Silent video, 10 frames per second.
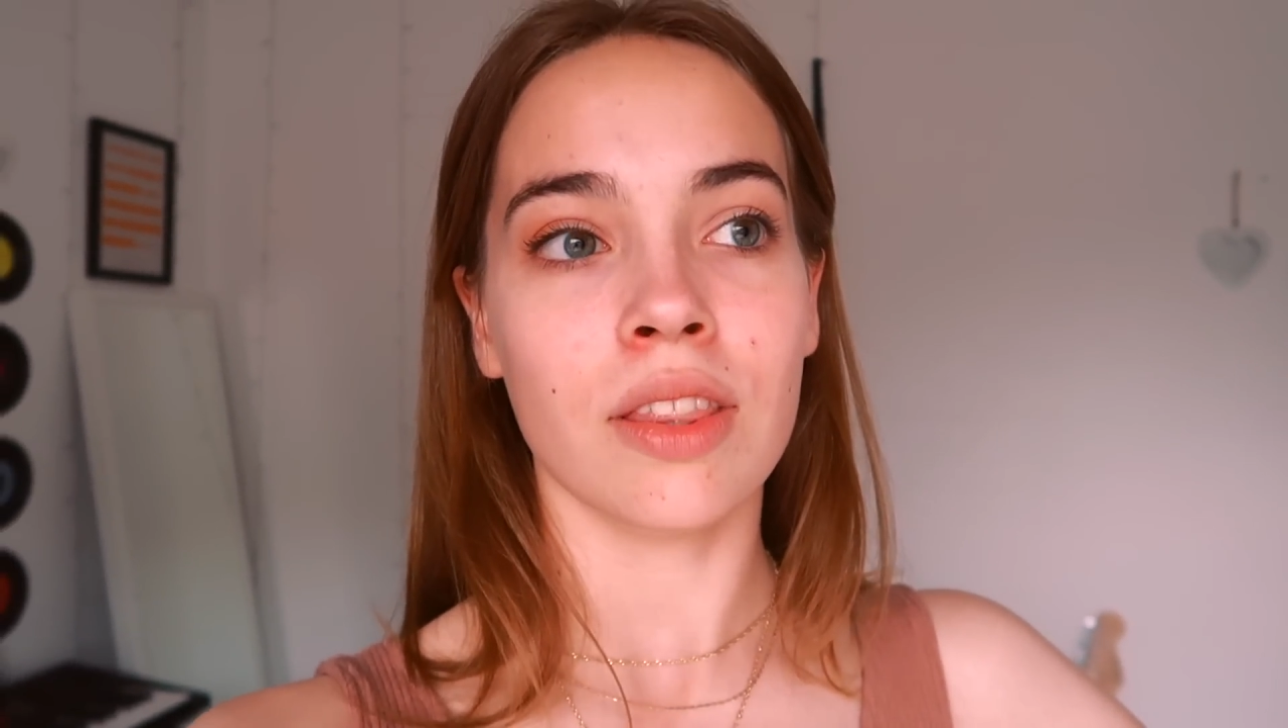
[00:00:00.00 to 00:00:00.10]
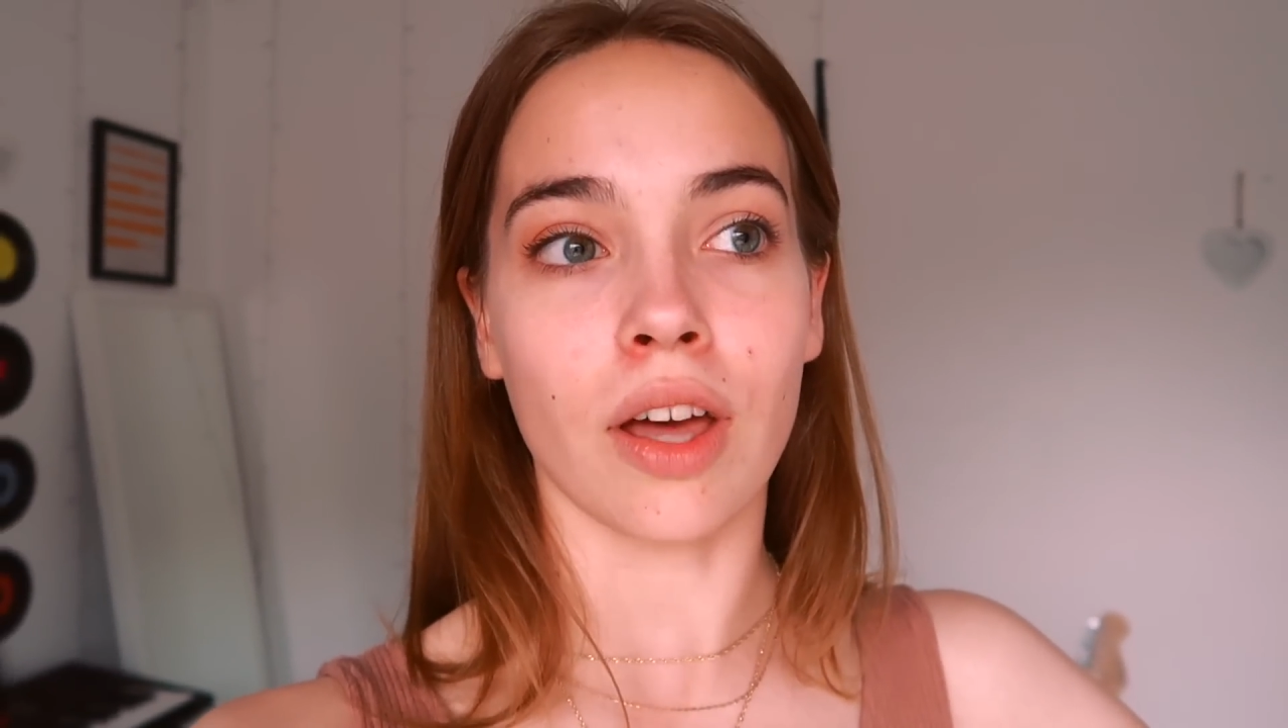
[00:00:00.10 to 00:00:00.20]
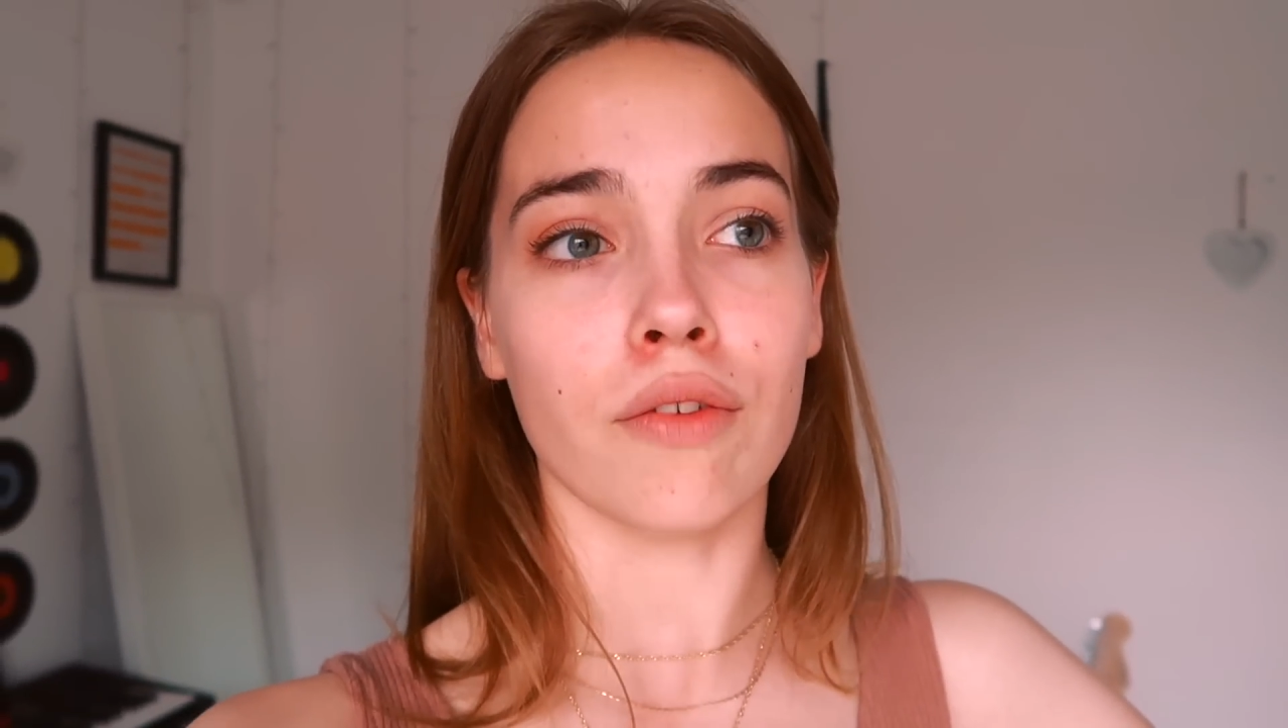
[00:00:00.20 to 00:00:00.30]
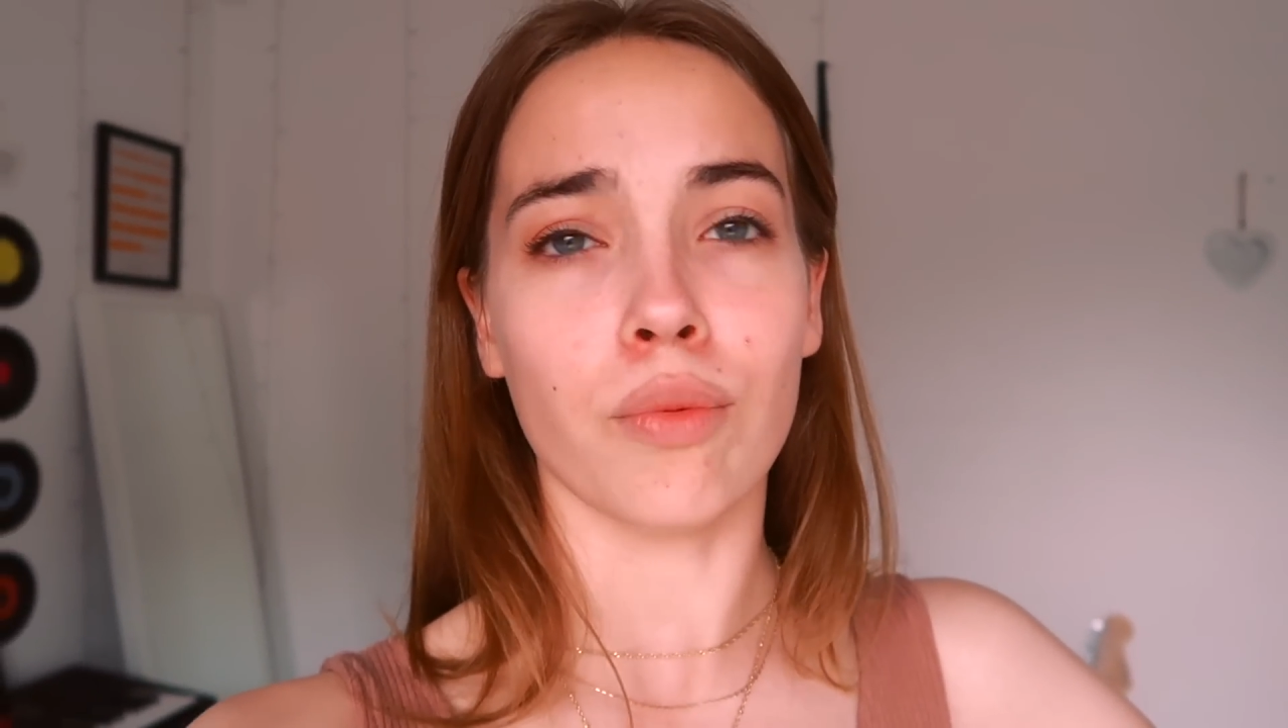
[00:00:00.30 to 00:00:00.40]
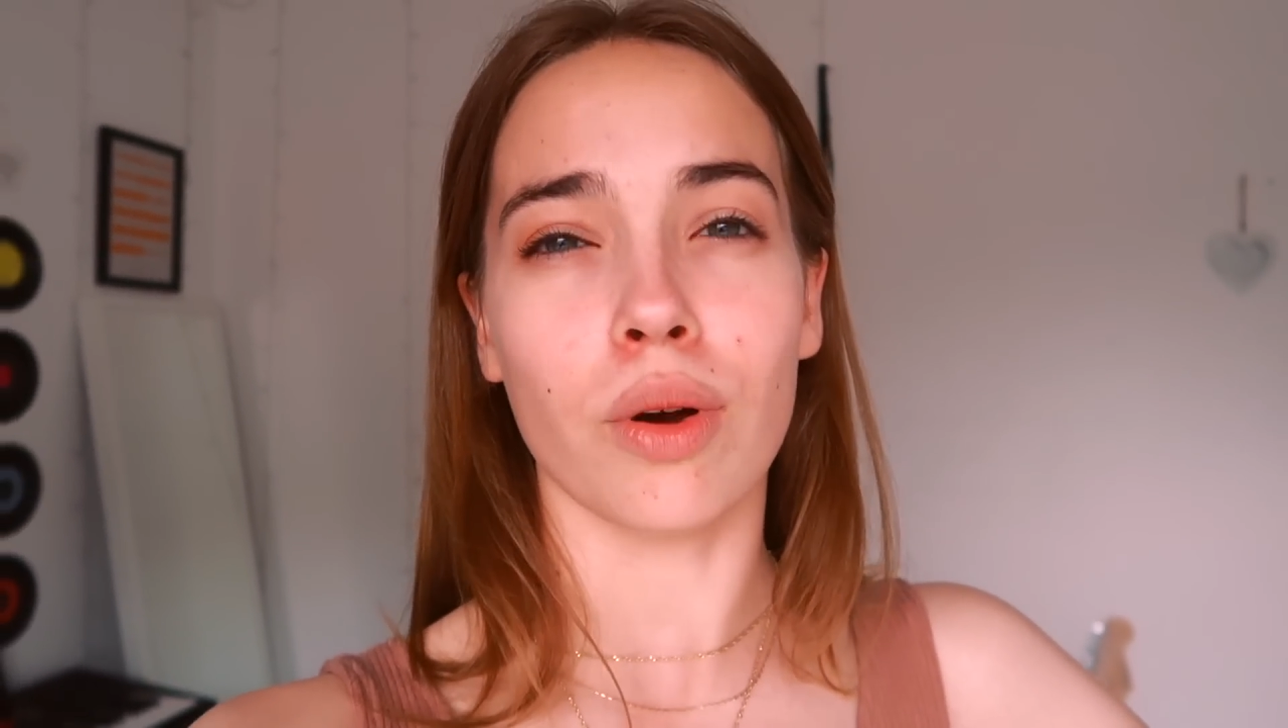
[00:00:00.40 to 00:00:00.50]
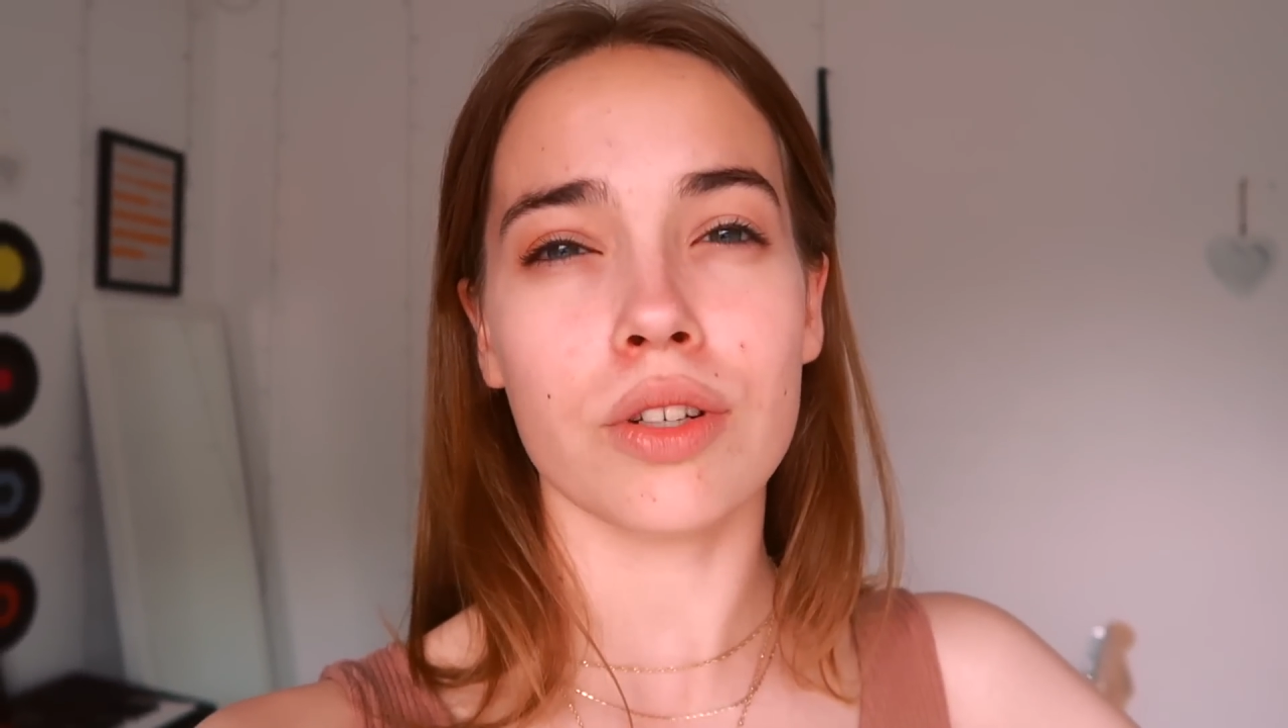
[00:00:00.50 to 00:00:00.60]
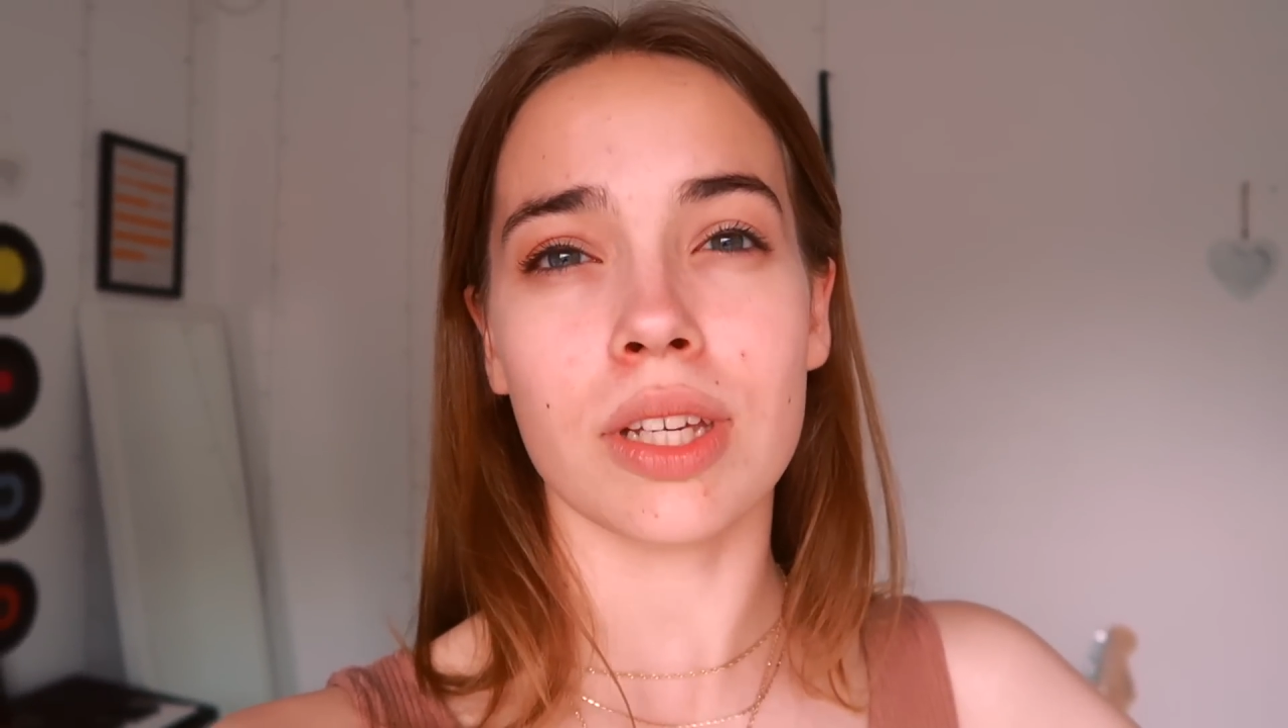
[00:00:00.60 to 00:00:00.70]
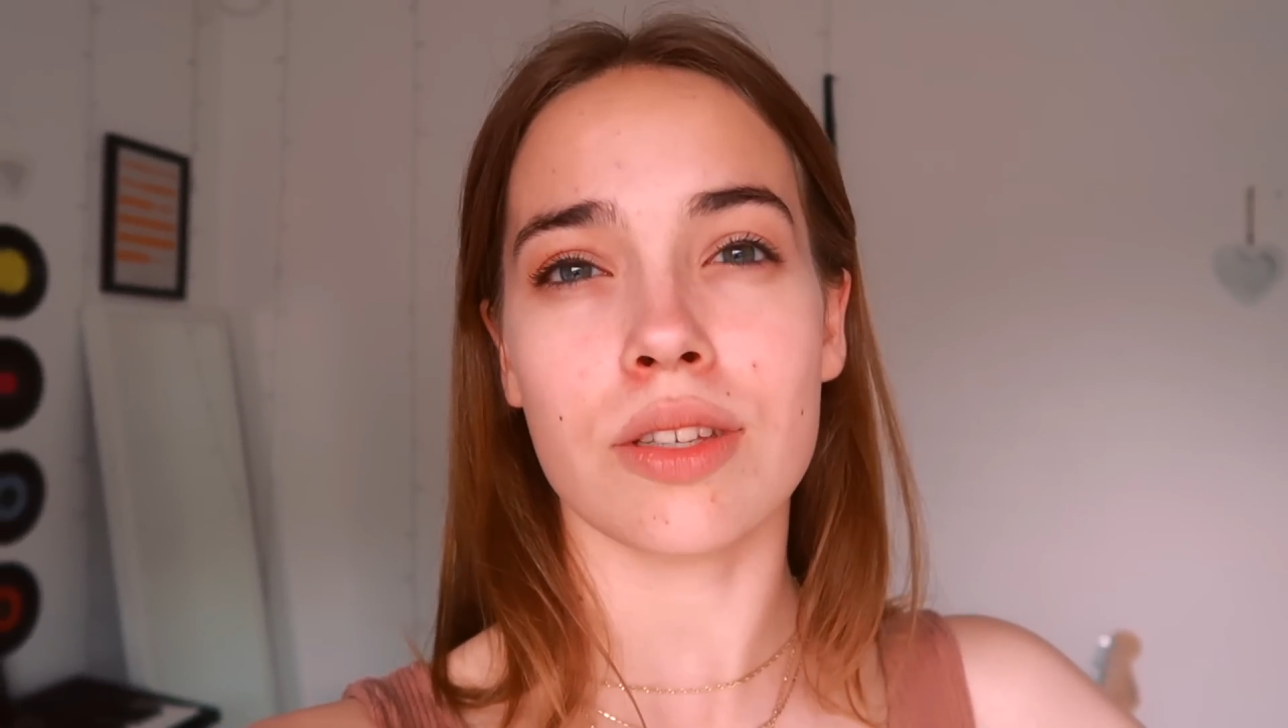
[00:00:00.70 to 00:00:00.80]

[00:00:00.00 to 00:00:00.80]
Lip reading: that I've watched.